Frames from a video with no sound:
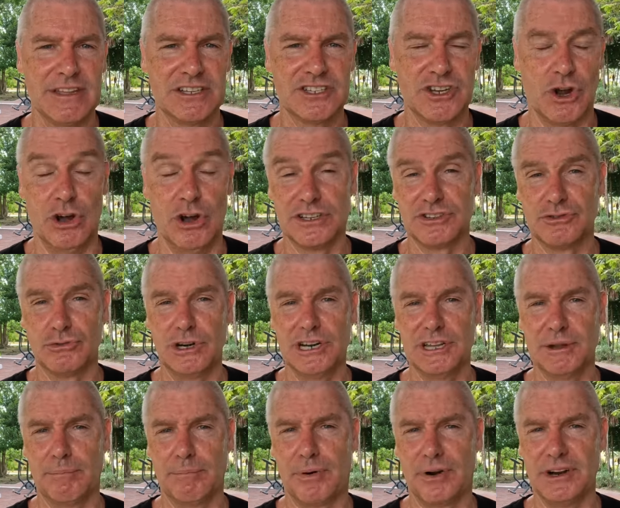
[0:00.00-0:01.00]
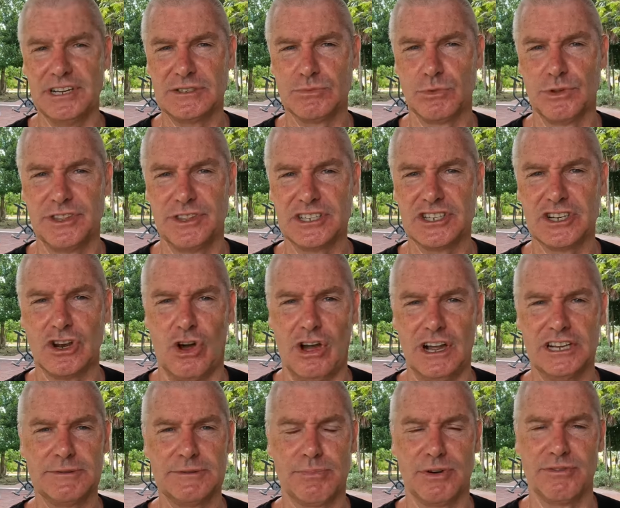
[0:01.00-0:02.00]
So I was really impressed with this
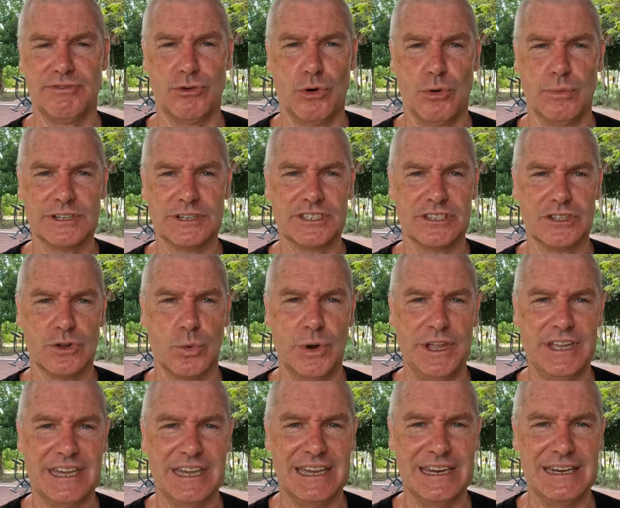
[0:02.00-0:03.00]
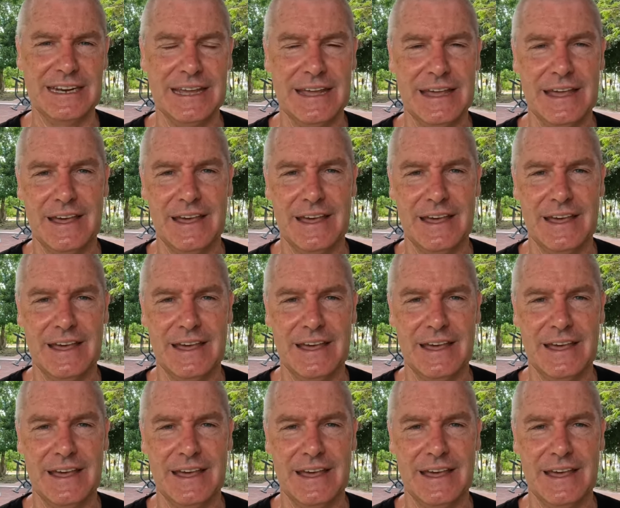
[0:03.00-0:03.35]
Lions performance in the weekend.